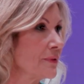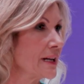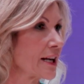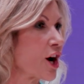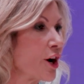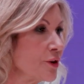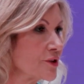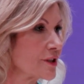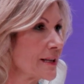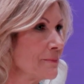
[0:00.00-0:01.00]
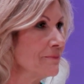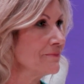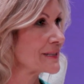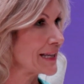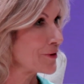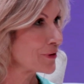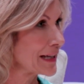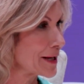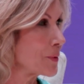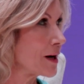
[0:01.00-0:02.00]
coach them
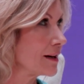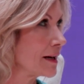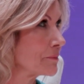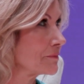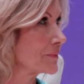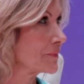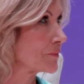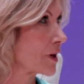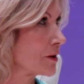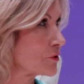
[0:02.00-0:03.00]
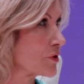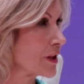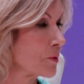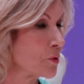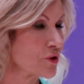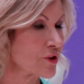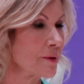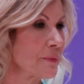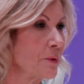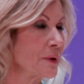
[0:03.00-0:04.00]
secretly while I'm going through their
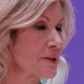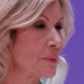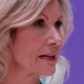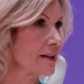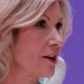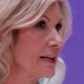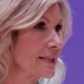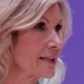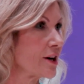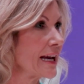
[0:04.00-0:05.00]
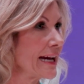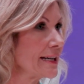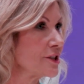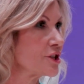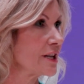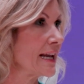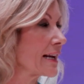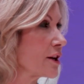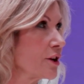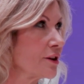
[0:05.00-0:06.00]
wardrobe. There was one client that I had, and she had
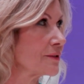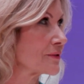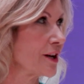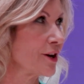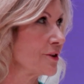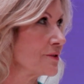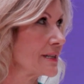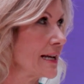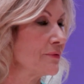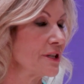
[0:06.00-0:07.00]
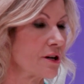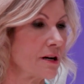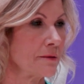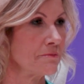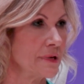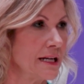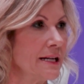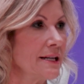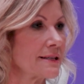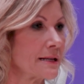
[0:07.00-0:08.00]
a lot of clothes. Every time
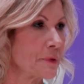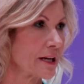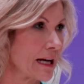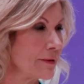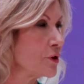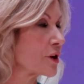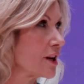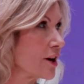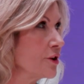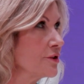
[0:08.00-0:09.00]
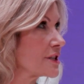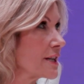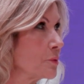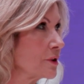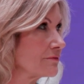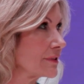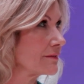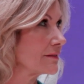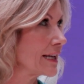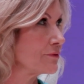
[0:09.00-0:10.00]
someone gave her clothes, she wouldn't
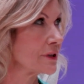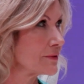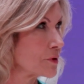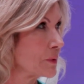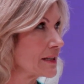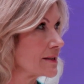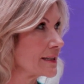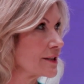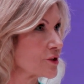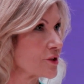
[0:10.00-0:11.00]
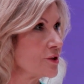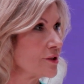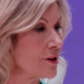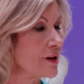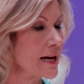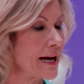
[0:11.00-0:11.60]
get rid of the ones that didn't suit her.